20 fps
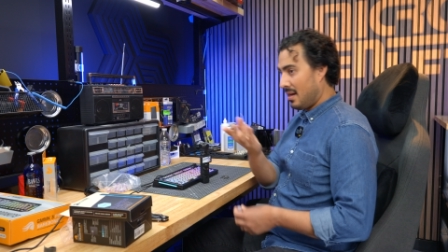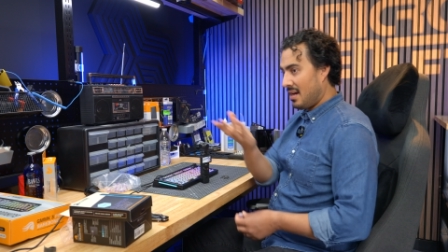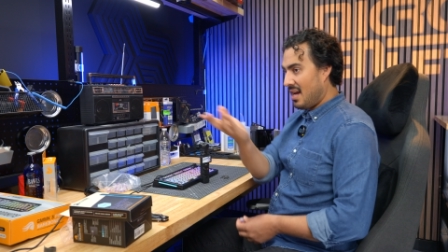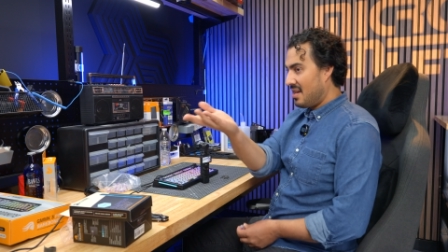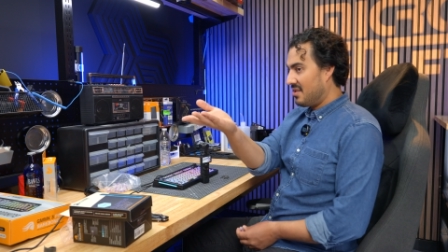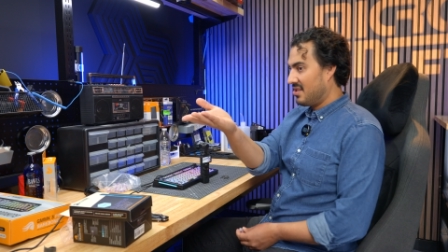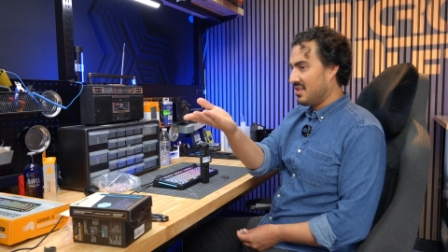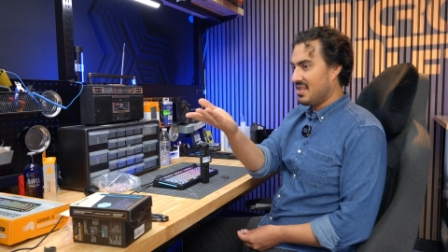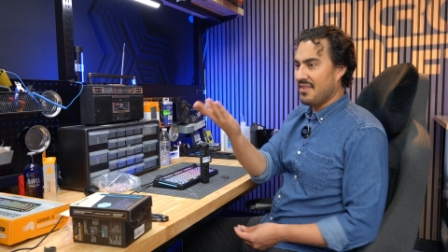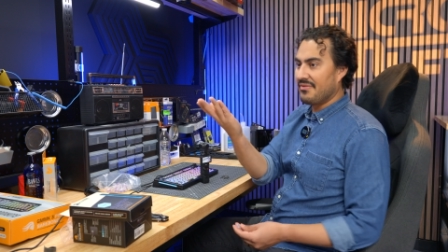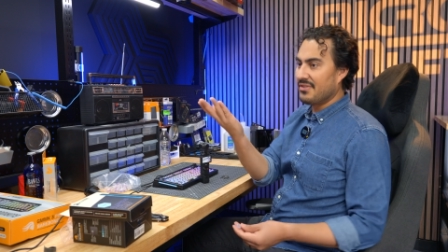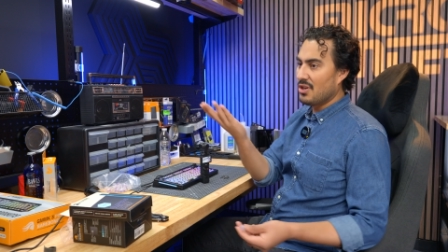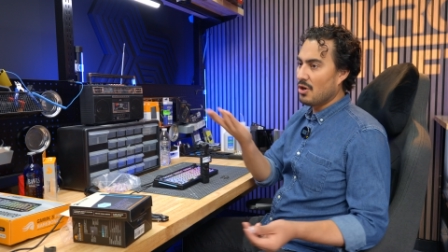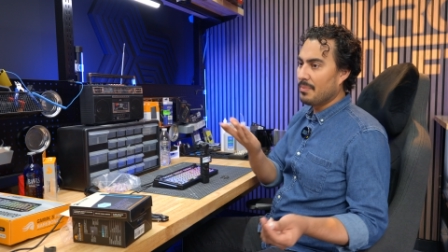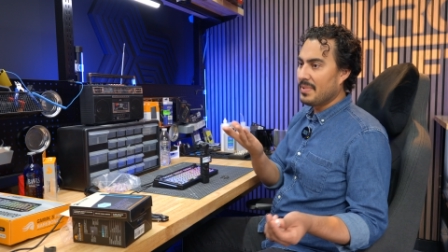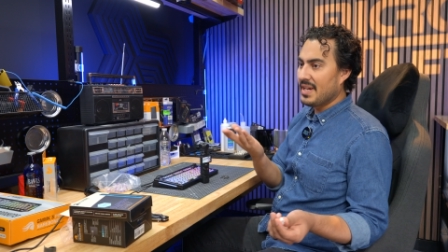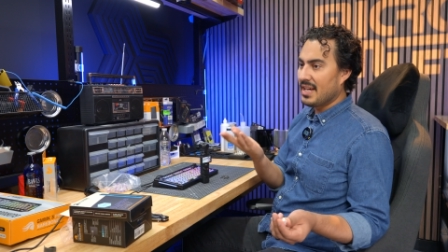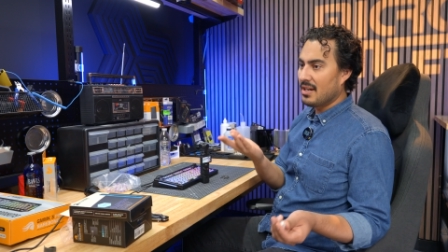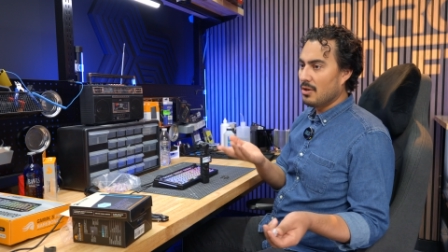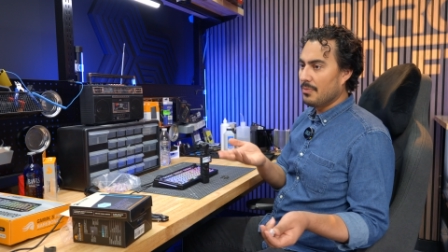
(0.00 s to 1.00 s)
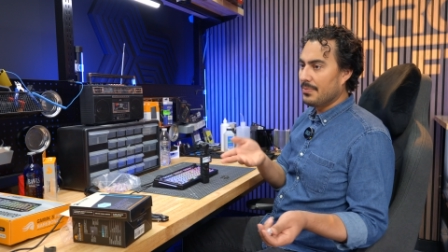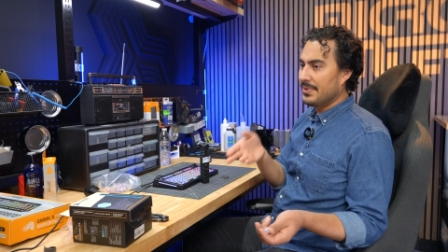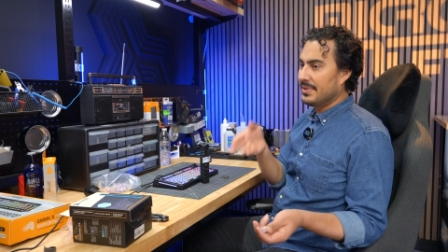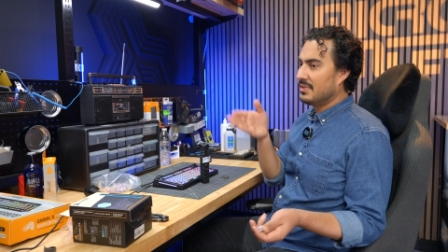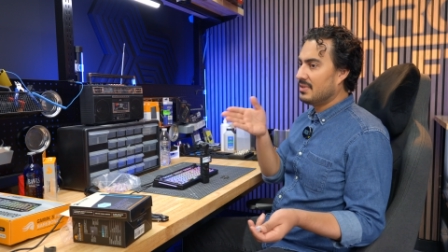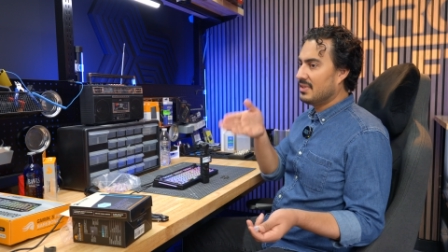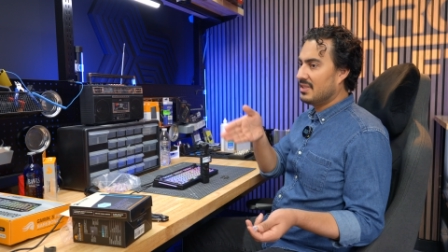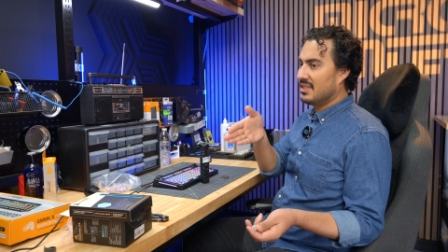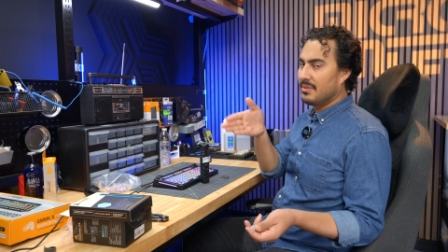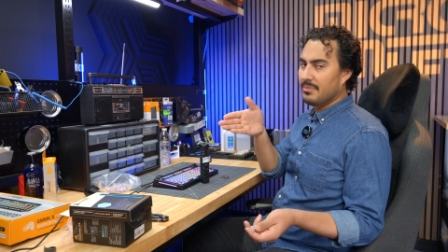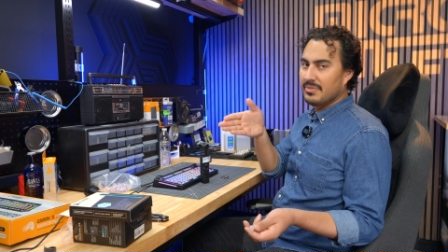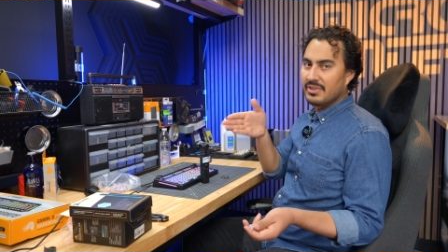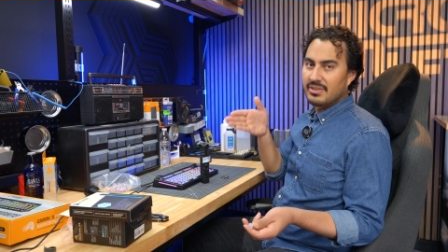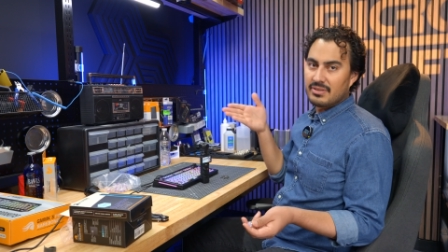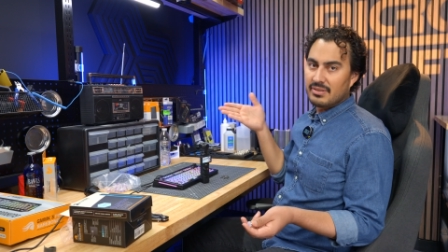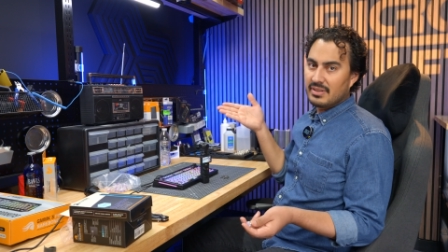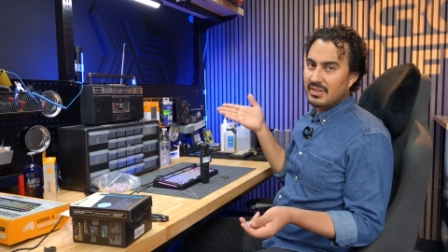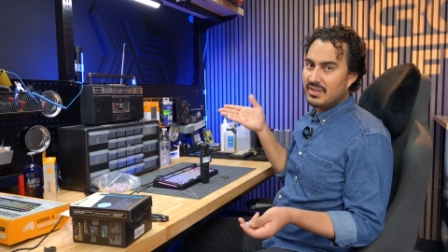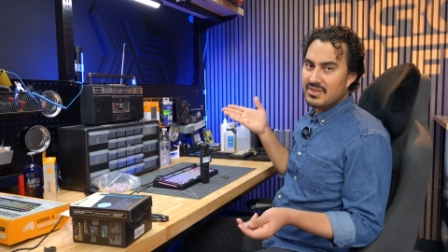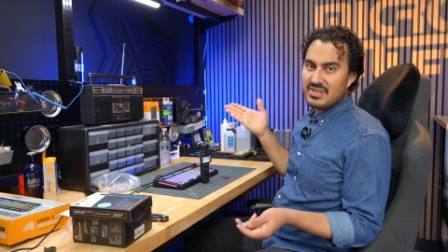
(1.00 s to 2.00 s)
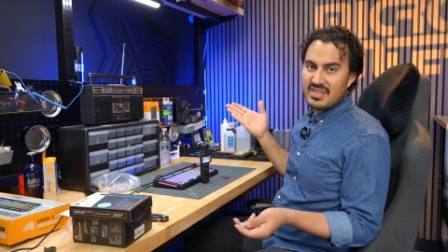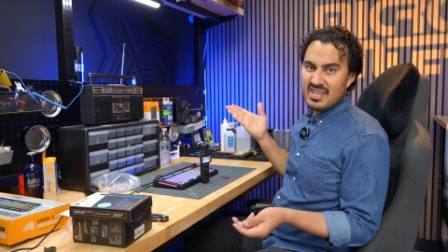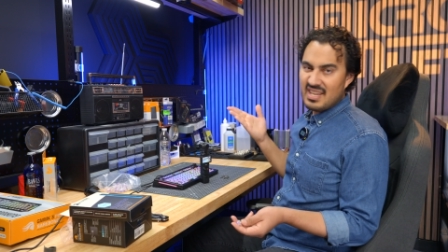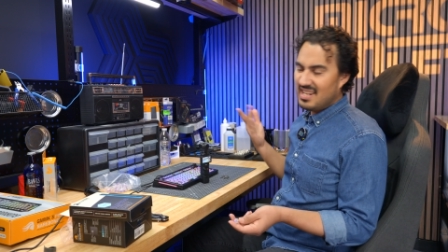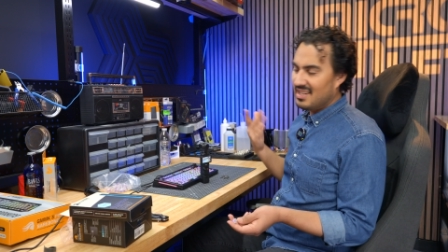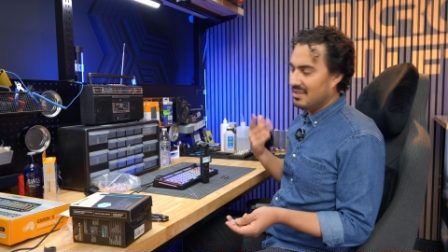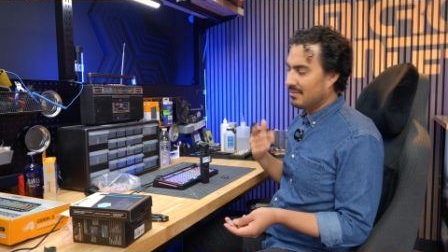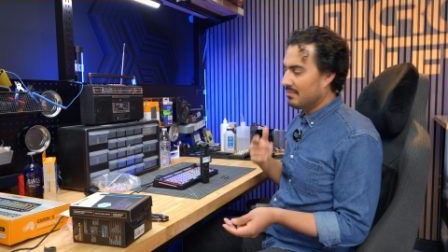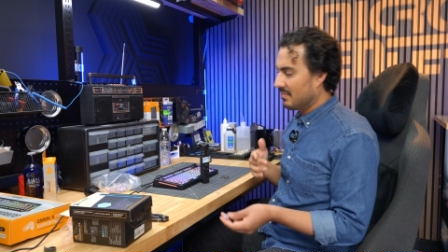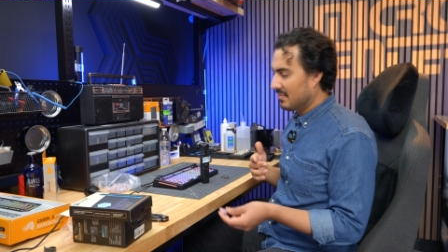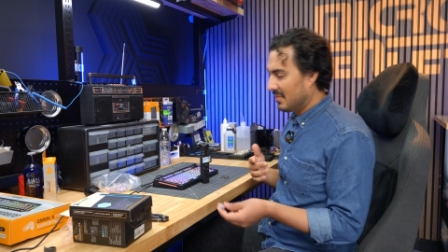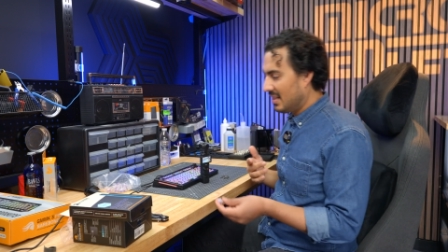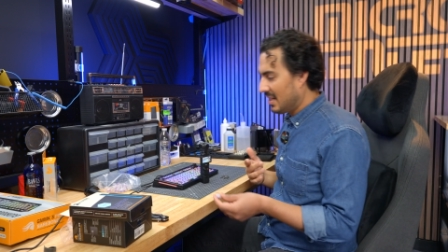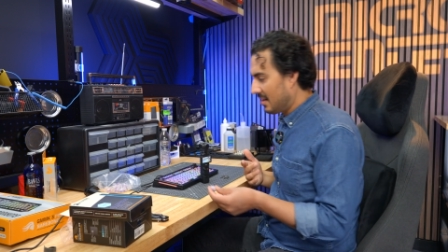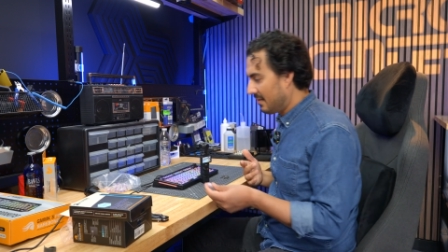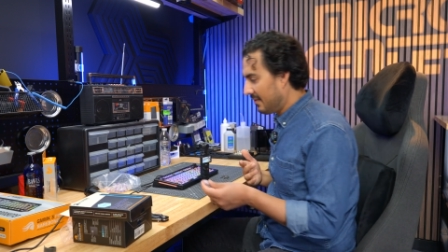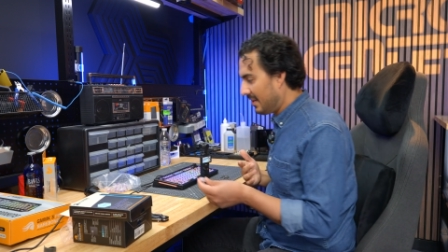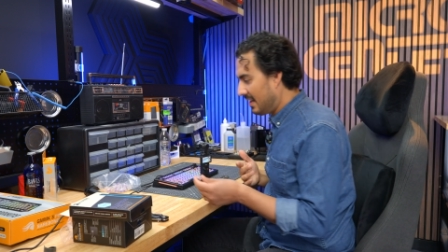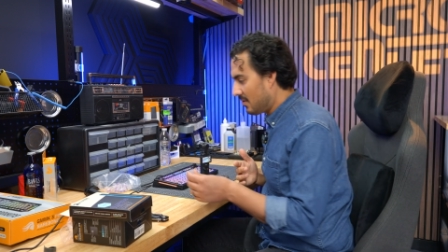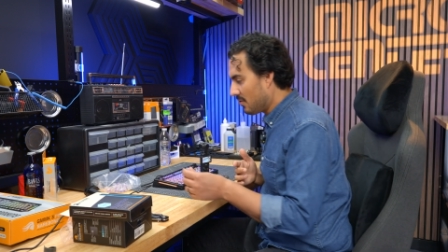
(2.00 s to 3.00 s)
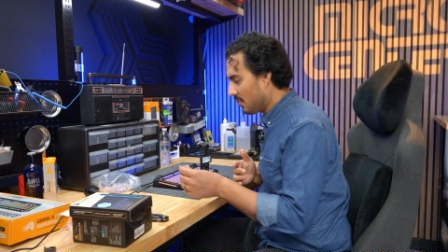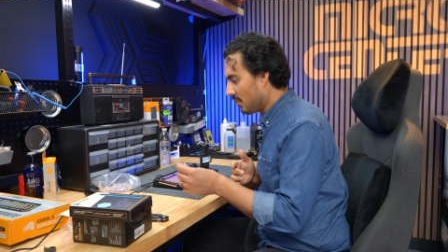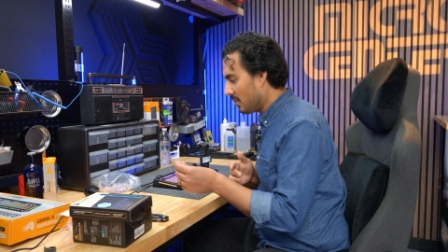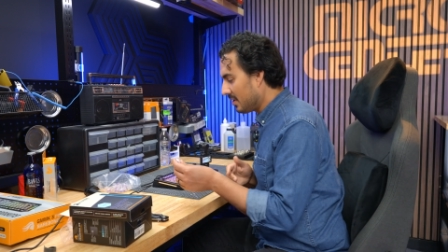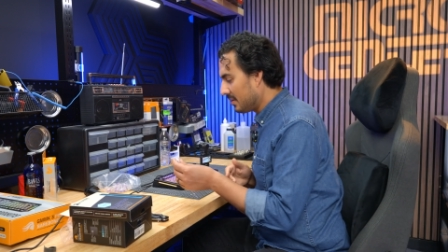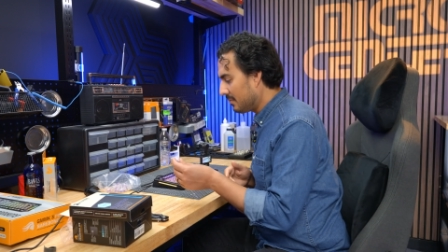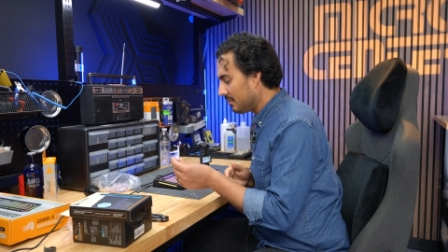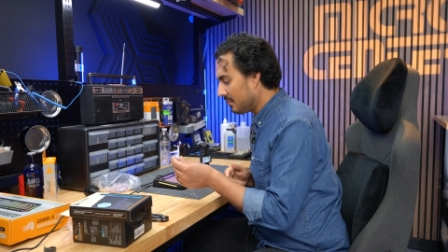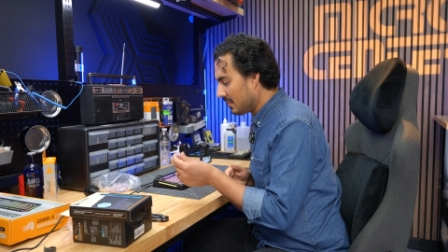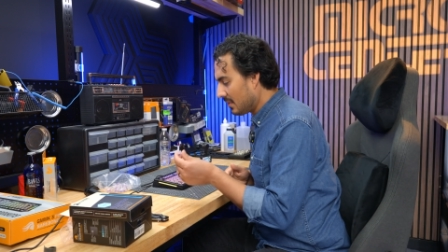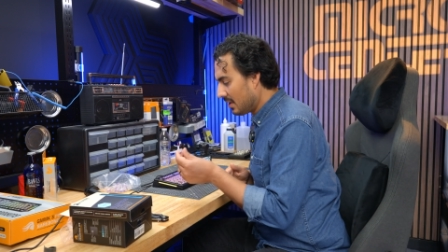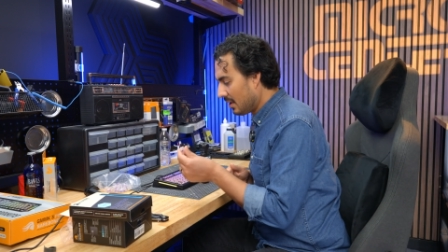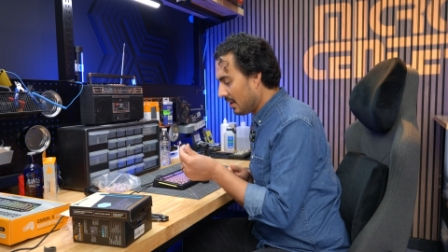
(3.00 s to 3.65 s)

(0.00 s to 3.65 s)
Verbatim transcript: I just have Notepad open. I'm literally just hitting kind of each one.